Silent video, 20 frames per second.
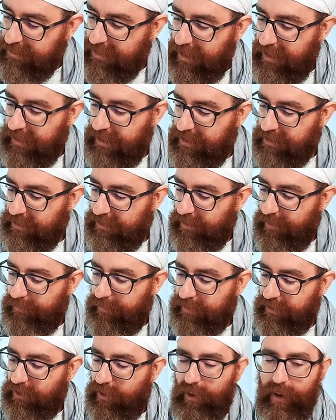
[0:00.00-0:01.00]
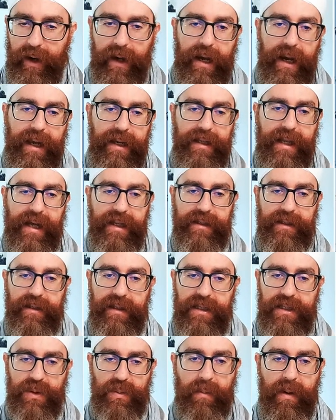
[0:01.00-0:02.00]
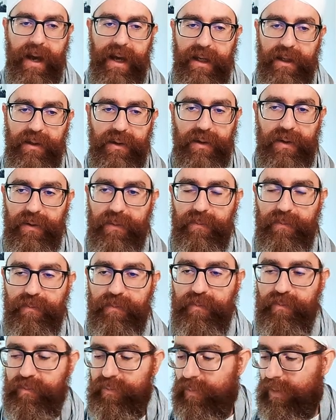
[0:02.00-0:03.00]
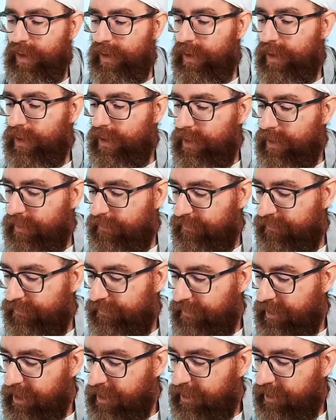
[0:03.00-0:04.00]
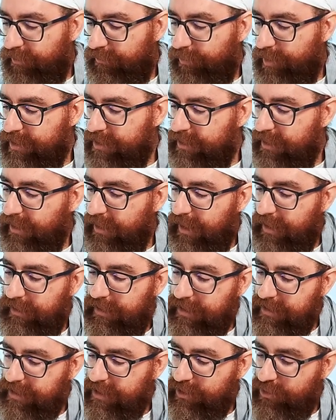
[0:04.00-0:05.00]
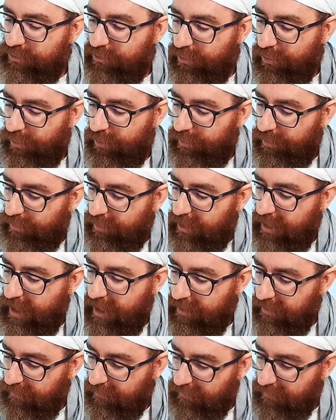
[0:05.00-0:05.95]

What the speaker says: identity, but going like that is mind. Very interesting. And this is true, yeah?